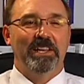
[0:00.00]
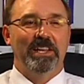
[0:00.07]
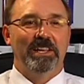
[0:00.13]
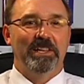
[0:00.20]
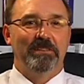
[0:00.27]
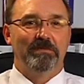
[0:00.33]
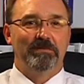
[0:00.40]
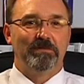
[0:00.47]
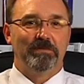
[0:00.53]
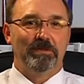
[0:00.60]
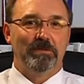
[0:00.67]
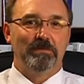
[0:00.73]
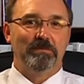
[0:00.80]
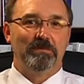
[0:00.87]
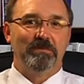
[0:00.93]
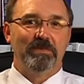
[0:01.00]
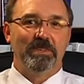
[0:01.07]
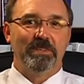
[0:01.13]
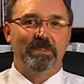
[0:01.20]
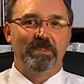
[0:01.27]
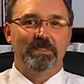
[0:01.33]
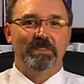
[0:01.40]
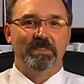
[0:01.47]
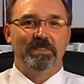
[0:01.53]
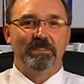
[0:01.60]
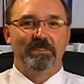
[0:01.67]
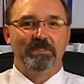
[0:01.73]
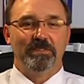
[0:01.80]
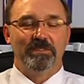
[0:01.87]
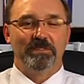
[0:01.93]
And from the
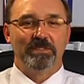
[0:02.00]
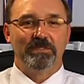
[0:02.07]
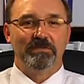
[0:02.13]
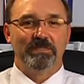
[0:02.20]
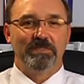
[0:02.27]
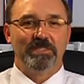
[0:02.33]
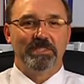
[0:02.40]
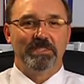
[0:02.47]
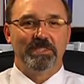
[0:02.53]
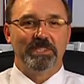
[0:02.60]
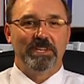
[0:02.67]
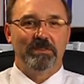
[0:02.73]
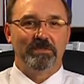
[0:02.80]
nursing facility,